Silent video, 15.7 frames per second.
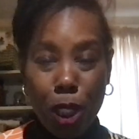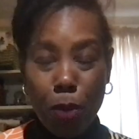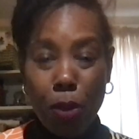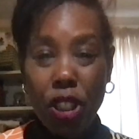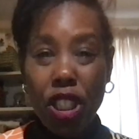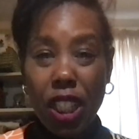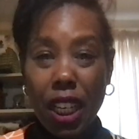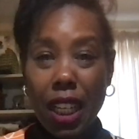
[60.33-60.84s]

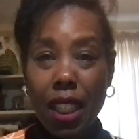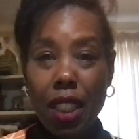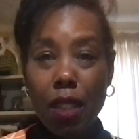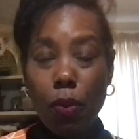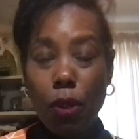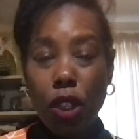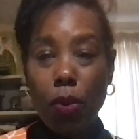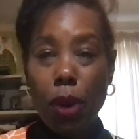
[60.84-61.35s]
machines,
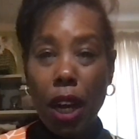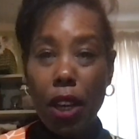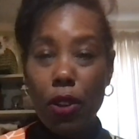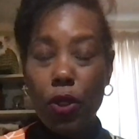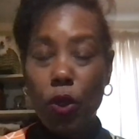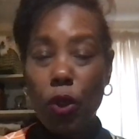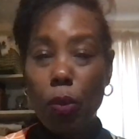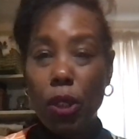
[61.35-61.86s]
when you buy your
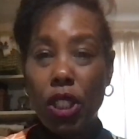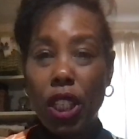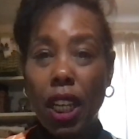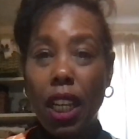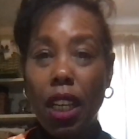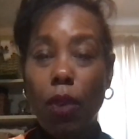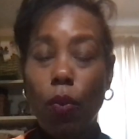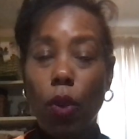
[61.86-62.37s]
store
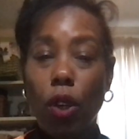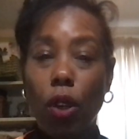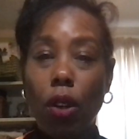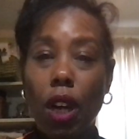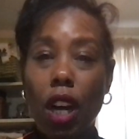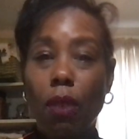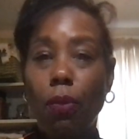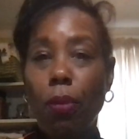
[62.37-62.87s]
machine, will
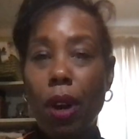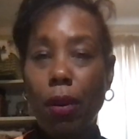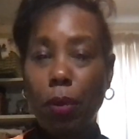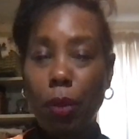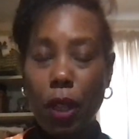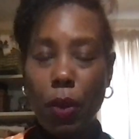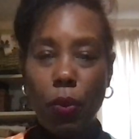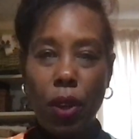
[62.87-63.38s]
come
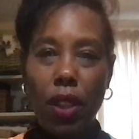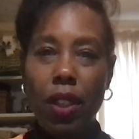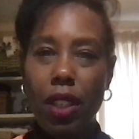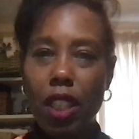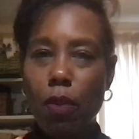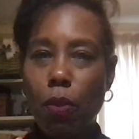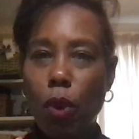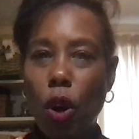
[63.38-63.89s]
probably with a
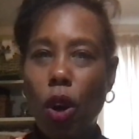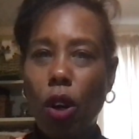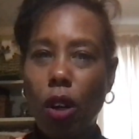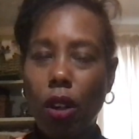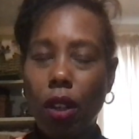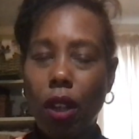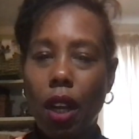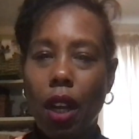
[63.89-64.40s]

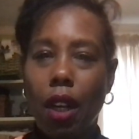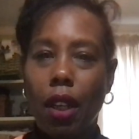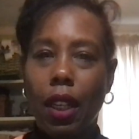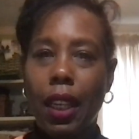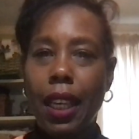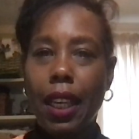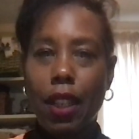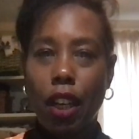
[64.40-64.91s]
small
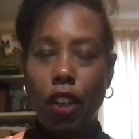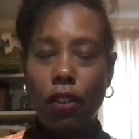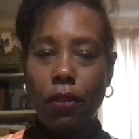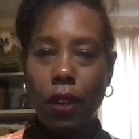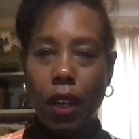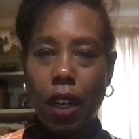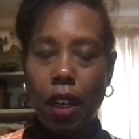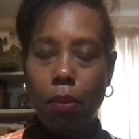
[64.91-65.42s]
kit of
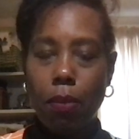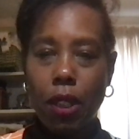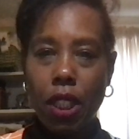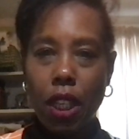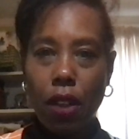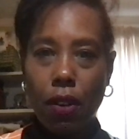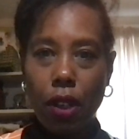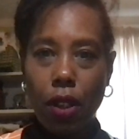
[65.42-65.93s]

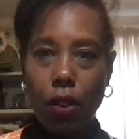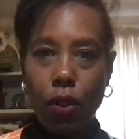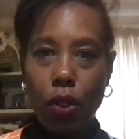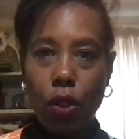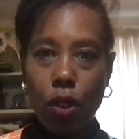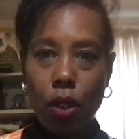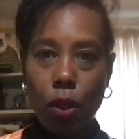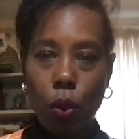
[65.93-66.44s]
materials
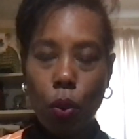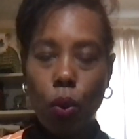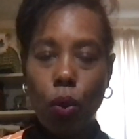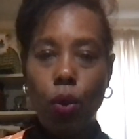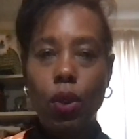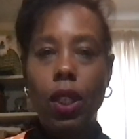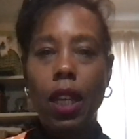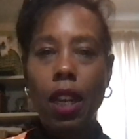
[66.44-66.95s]
or
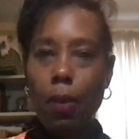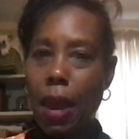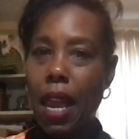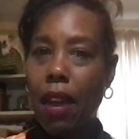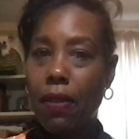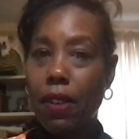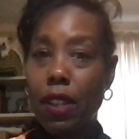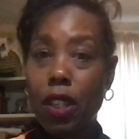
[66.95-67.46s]
tools, and you may
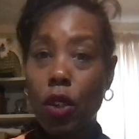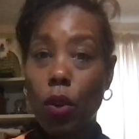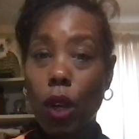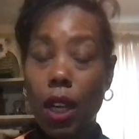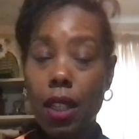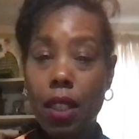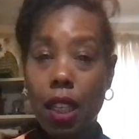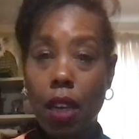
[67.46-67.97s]
have
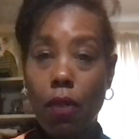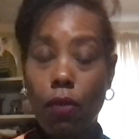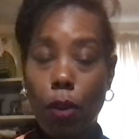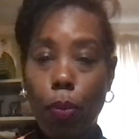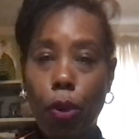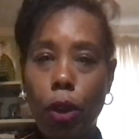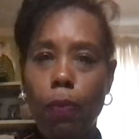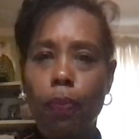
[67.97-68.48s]
a seam
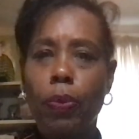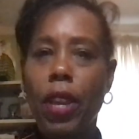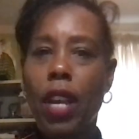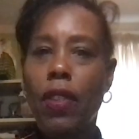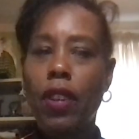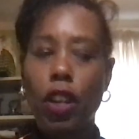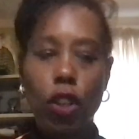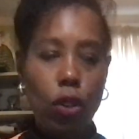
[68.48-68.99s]
ripper, and
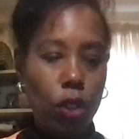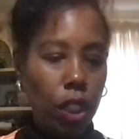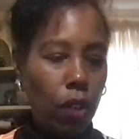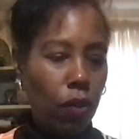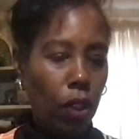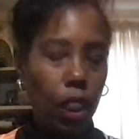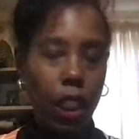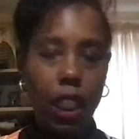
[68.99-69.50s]
they're usually
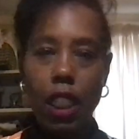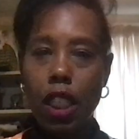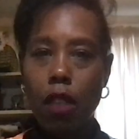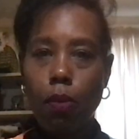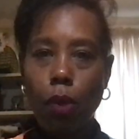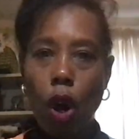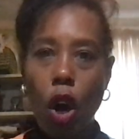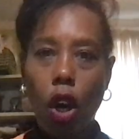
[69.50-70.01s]
really
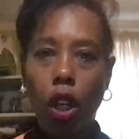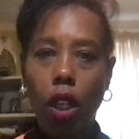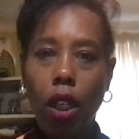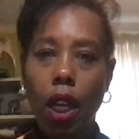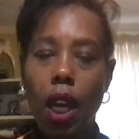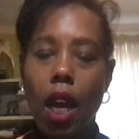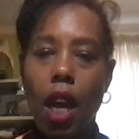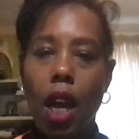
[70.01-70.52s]
small.
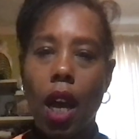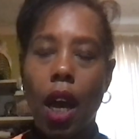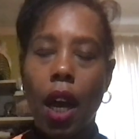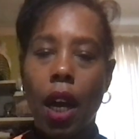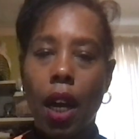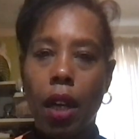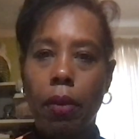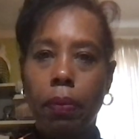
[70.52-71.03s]

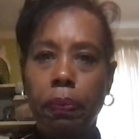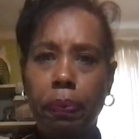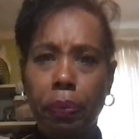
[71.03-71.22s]
Um,